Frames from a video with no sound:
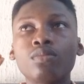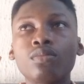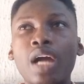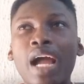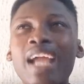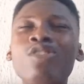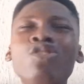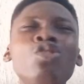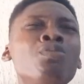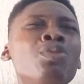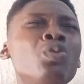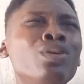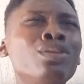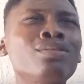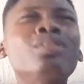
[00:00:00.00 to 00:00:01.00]
I know you'll be
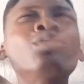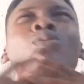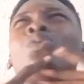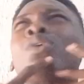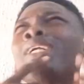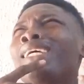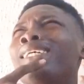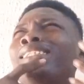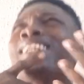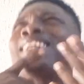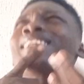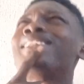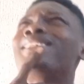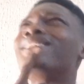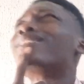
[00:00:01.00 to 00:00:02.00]
wondering, what
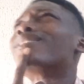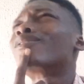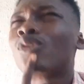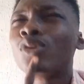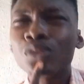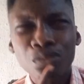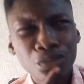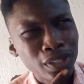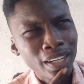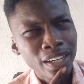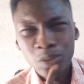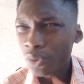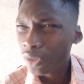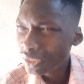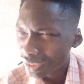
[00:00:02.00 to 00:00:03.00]
exactly is STON.fi?
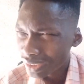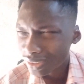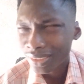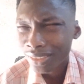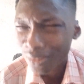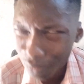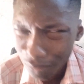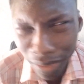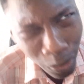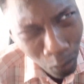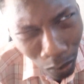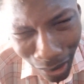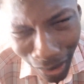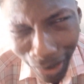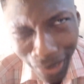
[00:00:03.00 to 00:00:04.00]
What is STON.fi?
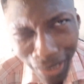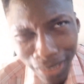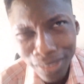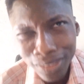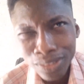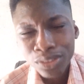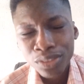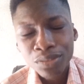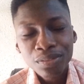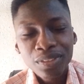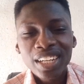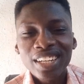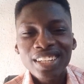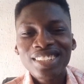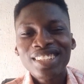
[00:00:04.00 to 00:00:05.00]
What exactly is
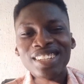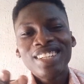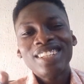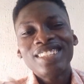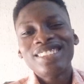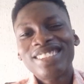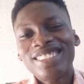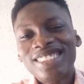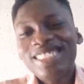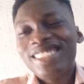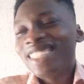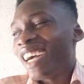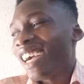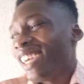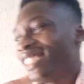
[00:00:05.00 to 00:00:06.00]
STON.fi? Sit
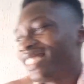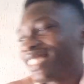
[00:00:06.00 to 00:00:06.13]
tight,